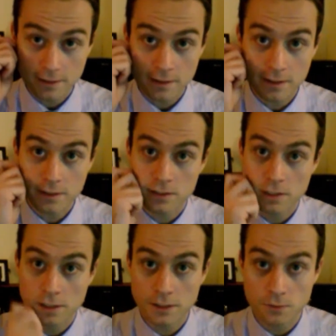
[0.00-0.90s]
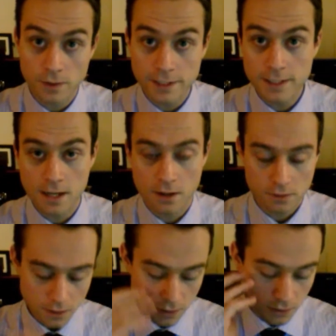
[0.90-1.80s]
The thing just glid right down,
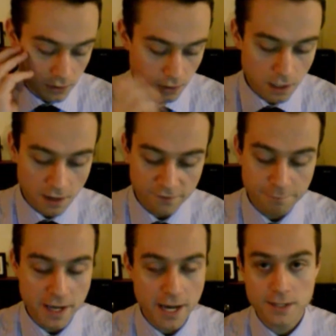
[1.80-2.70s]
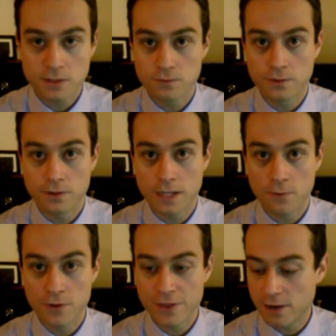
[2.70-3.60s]
took off a patch
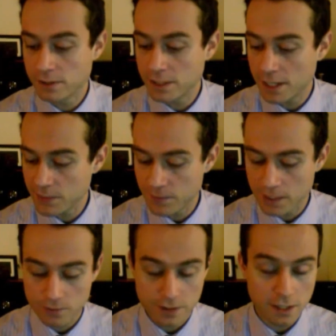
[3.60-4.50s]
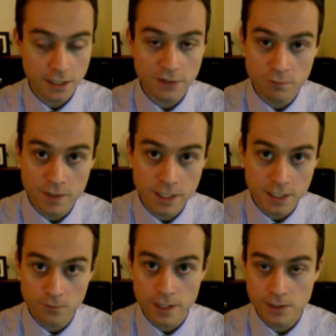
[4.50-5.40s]
without cutting me, without giving me
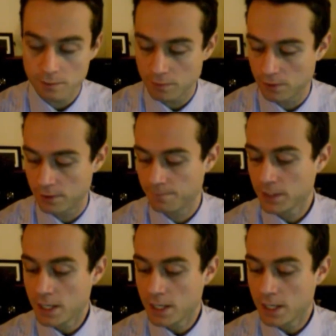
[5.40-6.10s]
any razor burn.